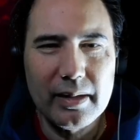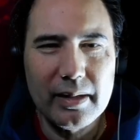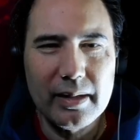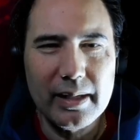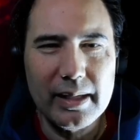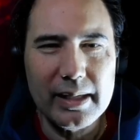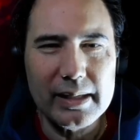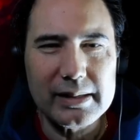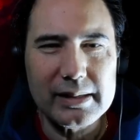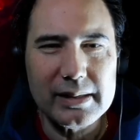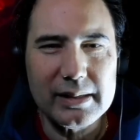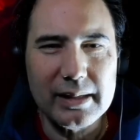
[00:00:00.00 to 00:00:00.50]

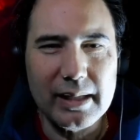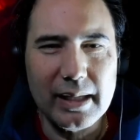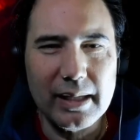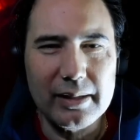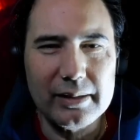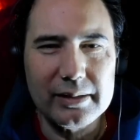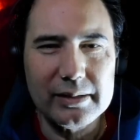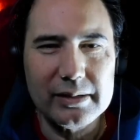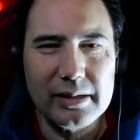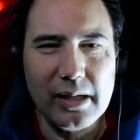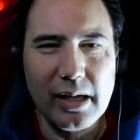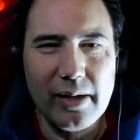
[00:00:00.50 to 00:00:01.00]

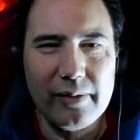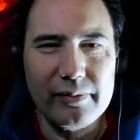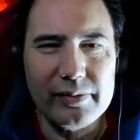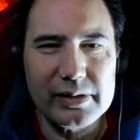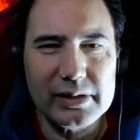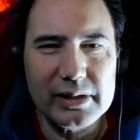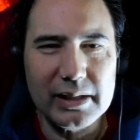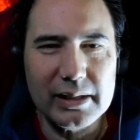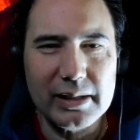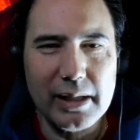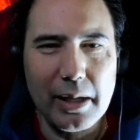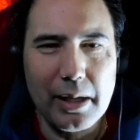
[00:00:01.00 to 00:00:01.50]
It's
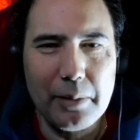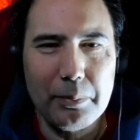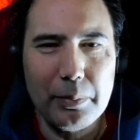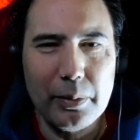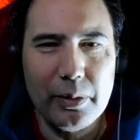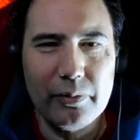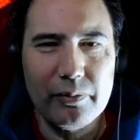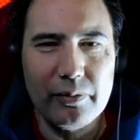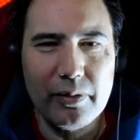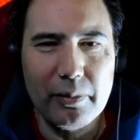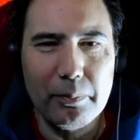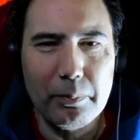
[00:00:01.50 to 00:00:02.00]
obviously not
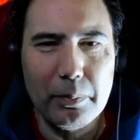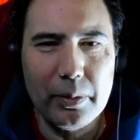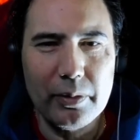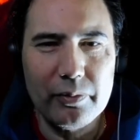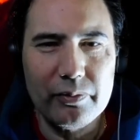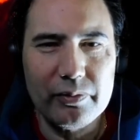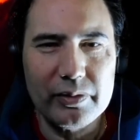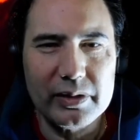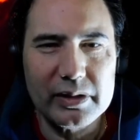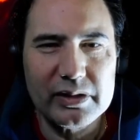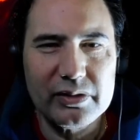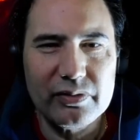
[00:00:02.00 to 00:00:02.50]
a
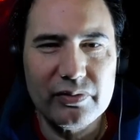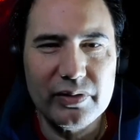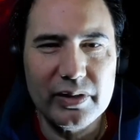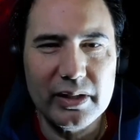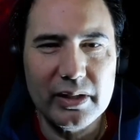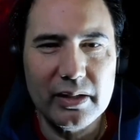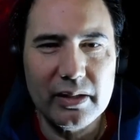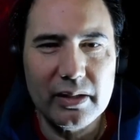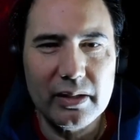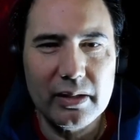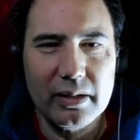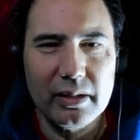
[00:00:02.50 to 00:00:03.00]
perfect
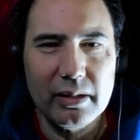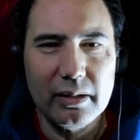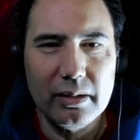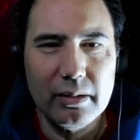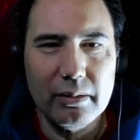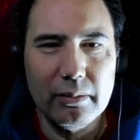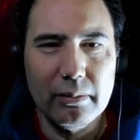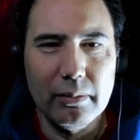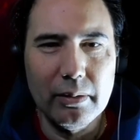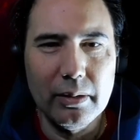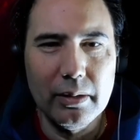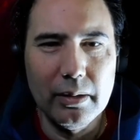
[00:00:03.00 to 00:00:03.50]
sphere.
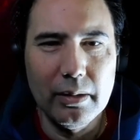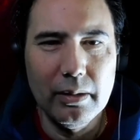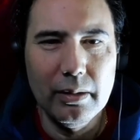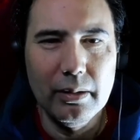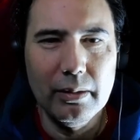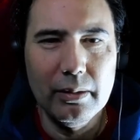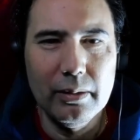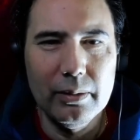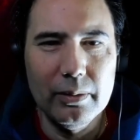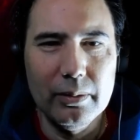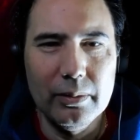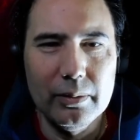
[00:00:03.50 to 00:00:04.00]

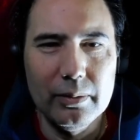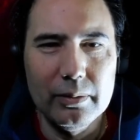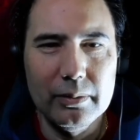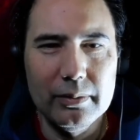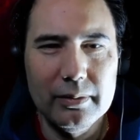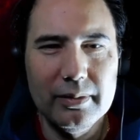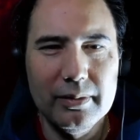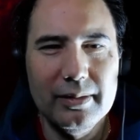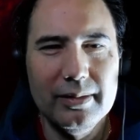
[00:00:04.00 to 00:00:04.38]
Whoa!